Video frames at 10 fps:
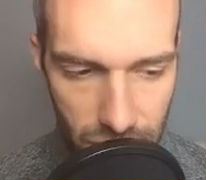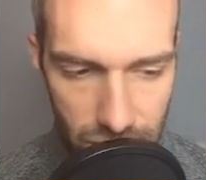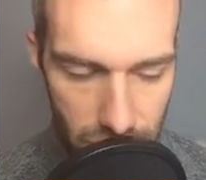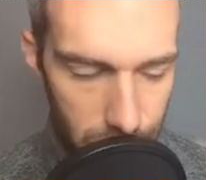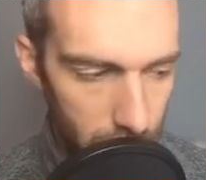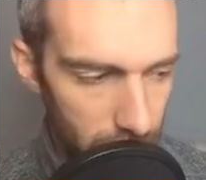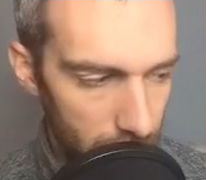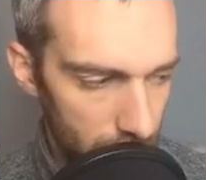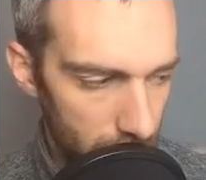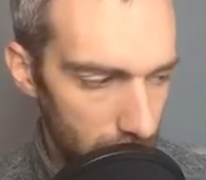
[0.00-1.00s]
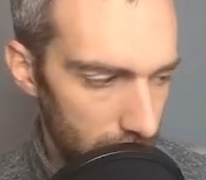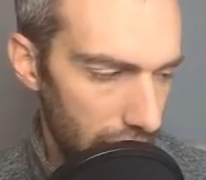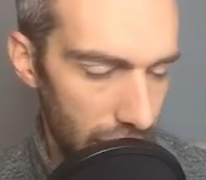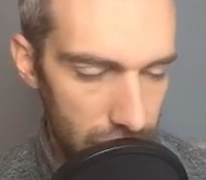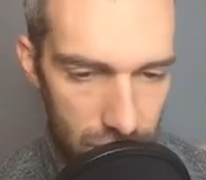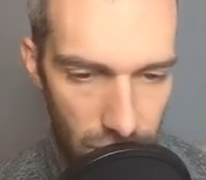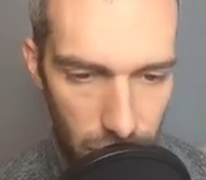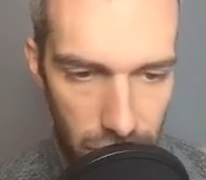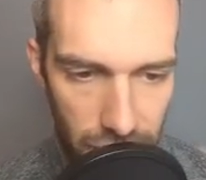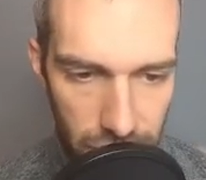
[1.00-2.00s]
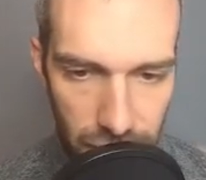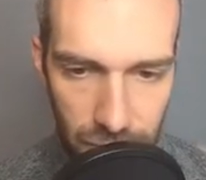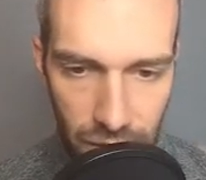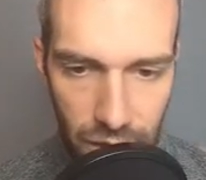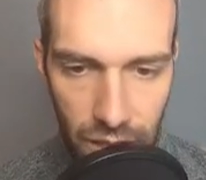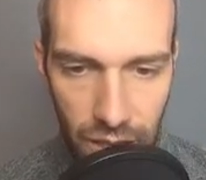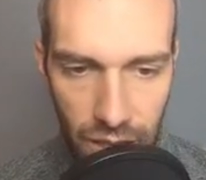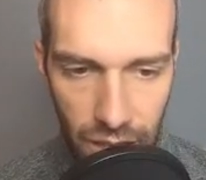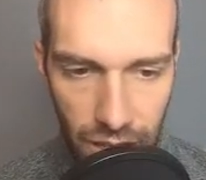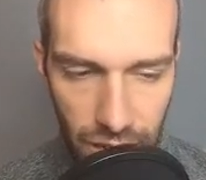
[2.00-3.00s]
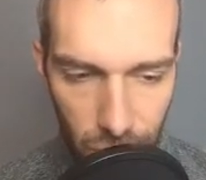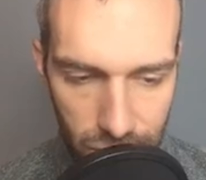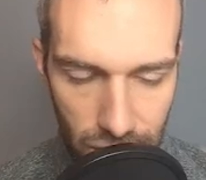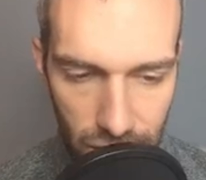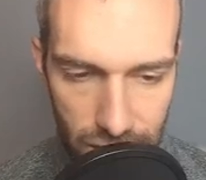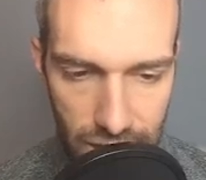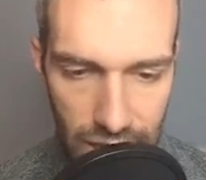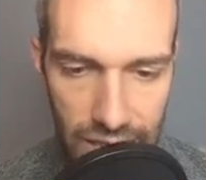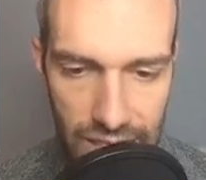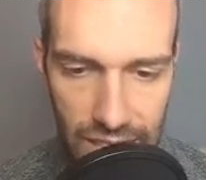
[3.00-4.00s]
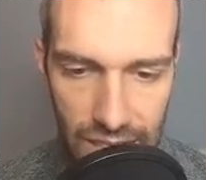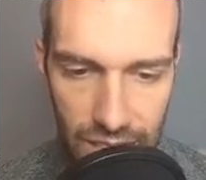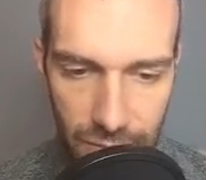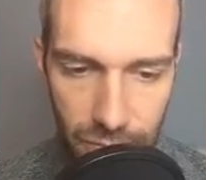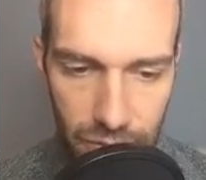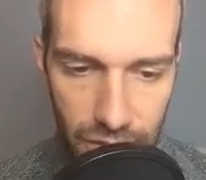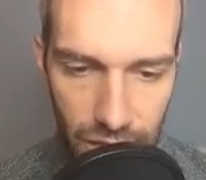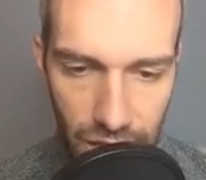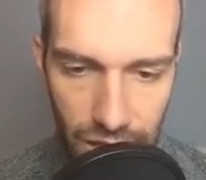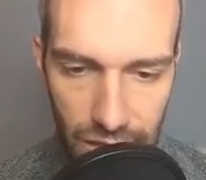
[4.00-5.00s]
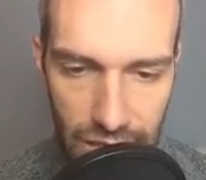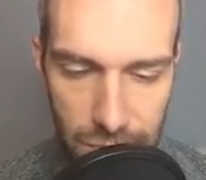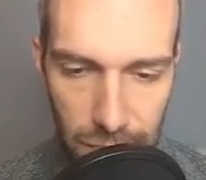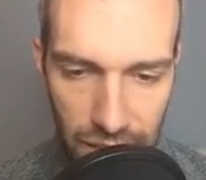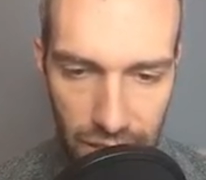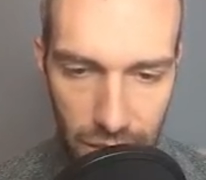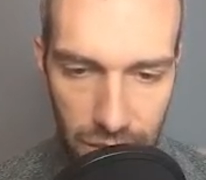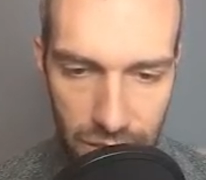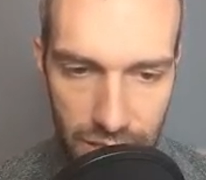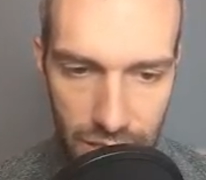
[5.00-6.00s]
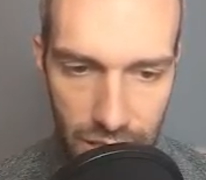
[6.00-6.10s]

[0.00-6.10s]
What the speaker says: is pretty close. Yeah, this is a top left, right? Once I lost that lead, I lost back alignment.